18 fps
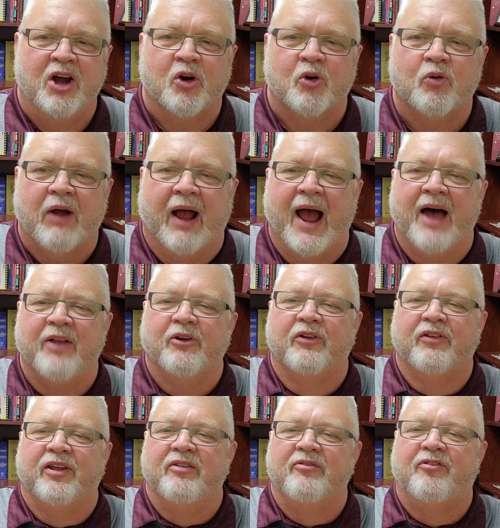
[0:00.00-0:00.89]

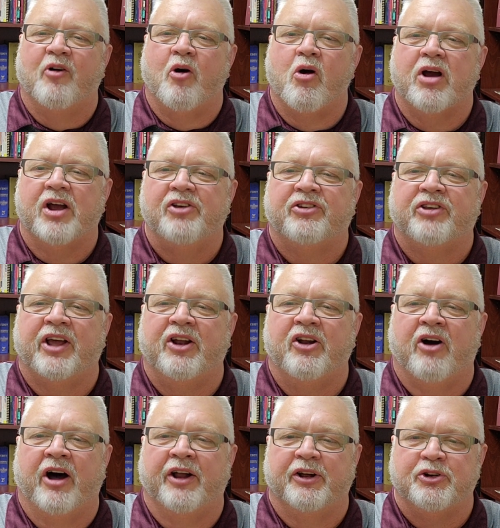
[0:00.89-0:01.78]
Rather than focusing
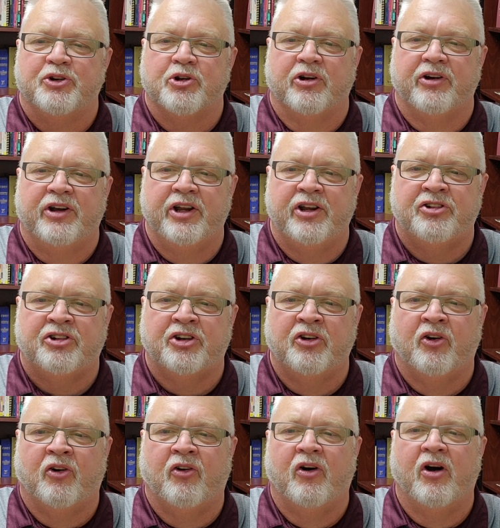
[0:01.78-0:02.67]
on a
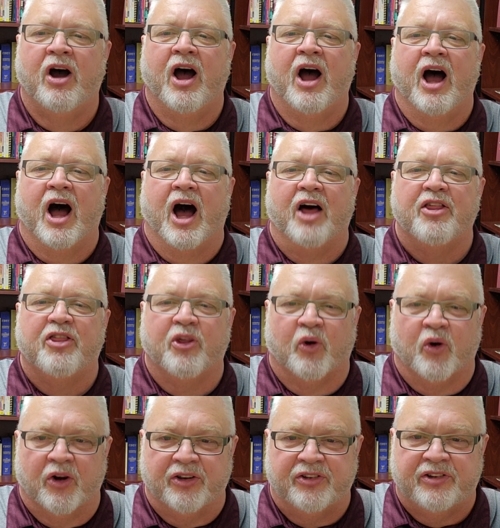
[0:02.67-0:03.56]
traditional
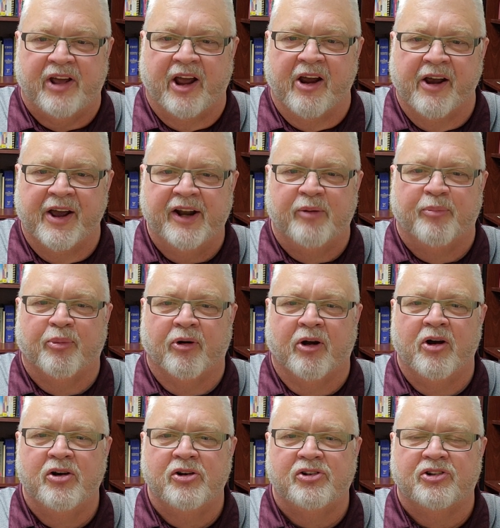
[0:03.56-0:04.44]
authoritarian
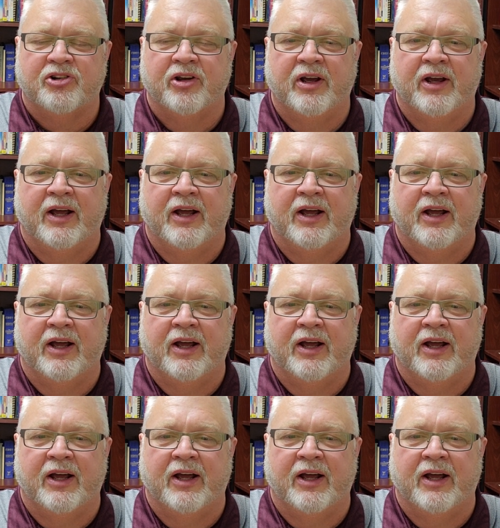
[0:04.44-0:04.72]
approach,